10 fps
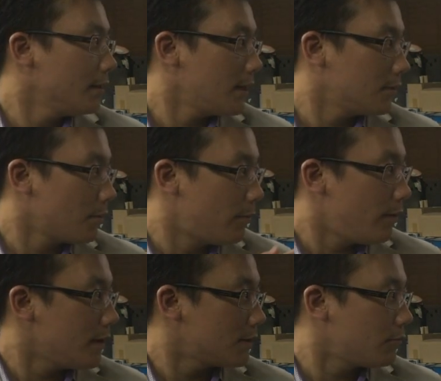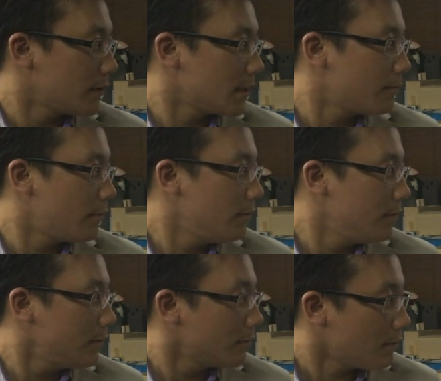And the boy is, for example,
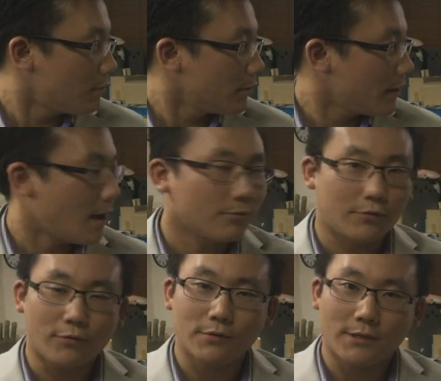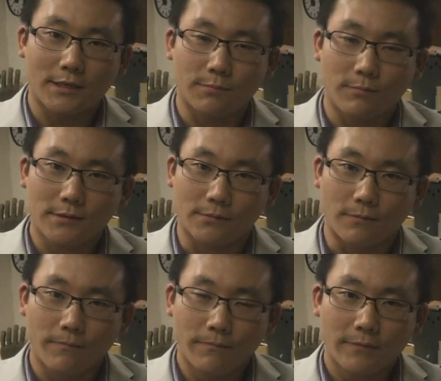now learning how to use his muscle
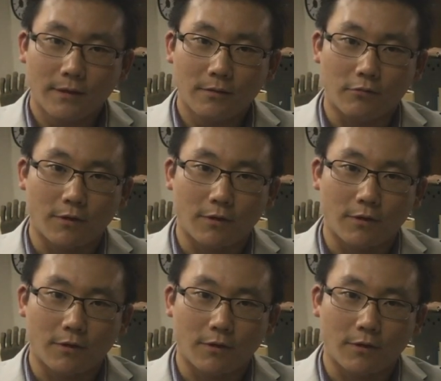to